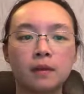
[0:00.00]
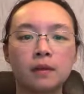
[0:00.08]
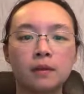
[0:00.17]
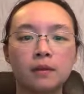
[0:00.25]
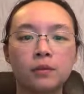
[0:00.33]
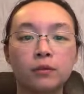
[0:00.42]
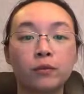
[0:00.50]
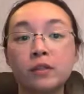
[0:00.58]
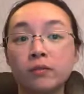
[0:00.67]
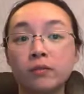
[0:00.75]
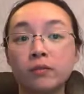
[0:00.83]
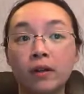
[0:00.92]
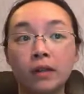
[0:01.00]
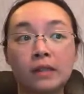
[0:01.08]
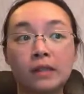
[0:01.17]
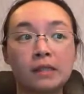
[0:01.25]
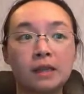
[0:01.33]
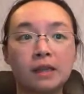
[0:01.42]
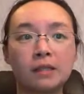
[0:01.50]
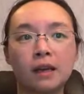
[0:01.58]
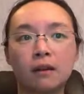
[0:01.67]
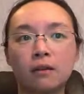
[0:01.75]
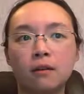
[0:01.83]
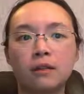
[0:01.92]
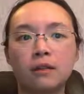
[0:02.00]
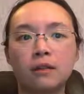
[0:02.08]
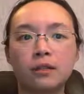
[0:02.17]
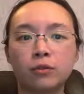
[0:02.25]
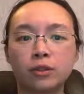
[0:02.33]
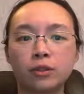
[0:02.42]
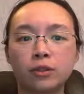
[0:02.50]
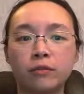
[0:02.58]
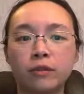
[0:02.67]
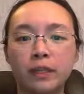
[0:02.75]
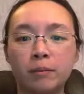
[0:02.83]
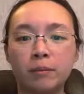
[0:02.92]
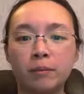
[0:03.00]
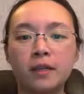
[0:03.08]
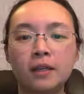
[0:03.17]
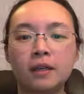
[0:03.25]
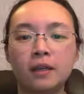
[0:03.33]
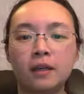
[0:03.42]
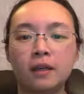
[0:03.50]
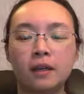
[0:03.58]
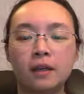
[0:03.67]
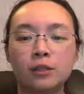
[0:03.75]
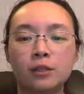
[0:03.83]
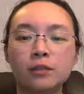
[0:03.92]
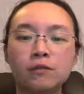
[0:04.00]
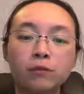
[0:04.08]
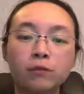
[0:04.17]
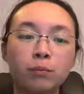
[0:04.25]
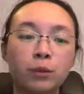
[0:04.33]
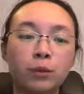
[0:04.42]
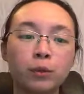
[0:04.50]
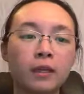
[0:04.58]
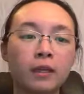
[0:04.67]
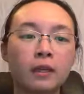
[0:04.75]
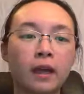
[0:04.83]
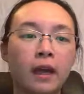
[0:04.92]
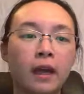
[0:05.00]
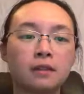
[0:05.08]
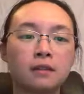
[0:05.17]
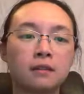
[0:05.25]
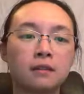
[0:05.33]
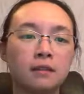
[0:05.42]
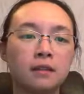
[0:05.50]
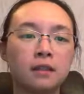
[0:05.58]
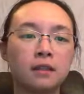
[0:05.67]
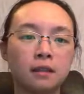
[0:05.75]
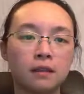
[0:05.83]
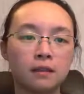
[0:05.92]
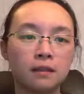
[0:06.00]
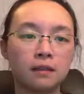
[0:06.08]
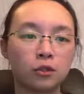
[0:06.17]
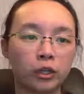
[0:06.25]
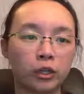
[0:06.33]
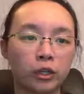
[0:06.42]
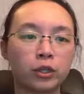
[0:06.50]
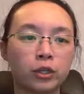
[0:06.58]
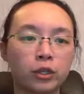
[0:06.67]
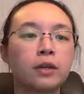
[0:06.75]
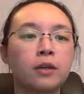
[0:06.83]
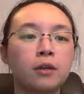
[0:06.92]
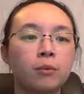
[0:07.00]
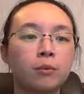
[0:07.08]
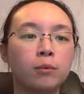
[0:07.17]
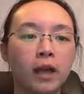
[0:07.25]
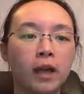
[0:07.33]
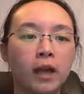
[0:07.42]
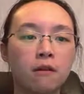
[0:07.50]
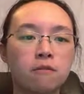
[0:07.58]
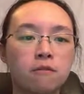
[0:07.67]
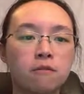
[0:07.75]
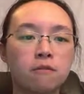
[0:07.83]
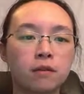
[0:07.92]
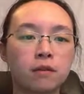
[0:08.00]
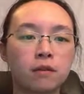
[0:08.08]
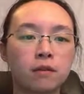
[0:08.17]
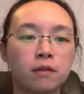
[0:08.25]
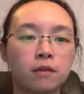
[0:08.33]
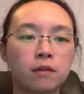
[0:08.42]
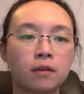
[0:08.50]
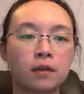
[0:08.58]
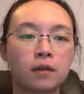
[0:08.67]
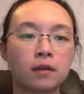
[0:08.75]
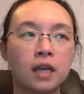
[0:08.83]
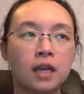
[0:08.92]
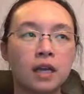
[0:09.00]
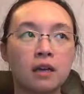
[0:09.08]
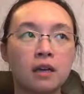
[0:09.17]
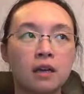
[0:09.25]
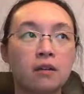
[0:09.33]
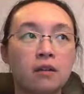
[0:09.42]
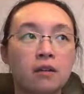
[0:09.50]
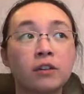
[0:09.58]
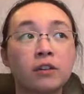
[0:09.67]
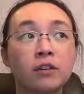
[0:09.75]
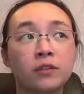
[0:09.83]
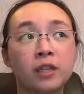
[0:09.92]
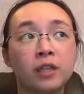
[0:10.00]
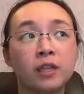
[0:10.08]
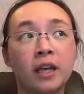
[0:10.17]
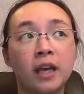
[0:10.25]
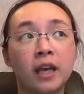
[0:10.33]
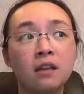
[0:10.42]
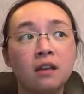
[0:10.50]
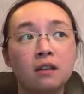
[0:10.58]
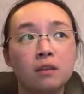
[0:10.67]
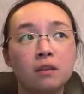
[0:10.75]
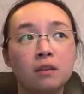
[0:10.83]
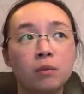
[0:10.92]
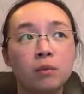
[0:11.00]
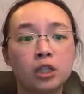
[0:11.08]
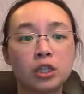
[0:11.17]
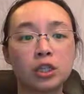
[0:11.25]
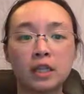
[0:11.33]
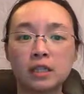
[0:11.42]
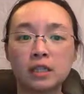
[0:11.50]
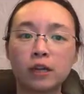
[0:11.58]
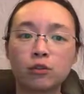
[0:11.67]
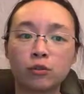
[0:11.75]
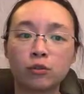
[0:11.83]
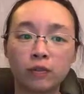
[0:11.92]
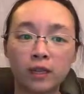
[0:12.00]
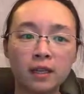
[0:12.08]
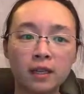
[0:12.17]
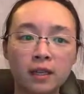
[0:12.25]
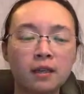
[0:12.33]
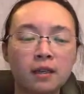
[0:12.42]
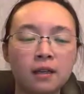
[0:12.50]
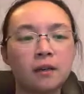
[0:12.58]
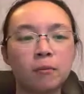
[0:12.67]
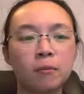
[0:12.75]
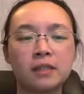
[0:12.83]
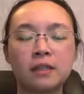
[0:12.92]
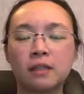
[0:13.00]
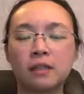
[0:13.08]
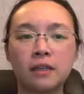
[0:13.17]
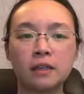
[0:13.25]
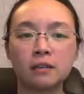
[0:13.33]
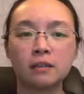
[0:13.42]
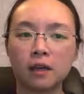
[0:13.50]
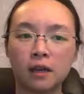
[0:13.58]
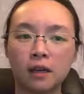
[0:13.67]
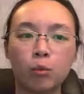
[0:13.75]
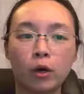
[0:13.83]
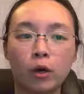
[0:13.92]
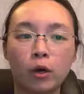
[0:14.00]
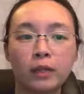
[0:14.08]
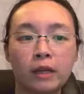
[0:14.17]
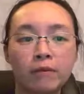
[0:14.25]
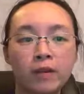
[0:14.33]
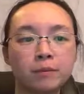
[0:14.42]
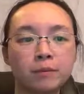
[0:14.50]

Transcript: So first of all, let's tackle the structure of a lipid. Just from looking at the structure, we have a phospholipid head, which is hydrophilic, basically water-loving.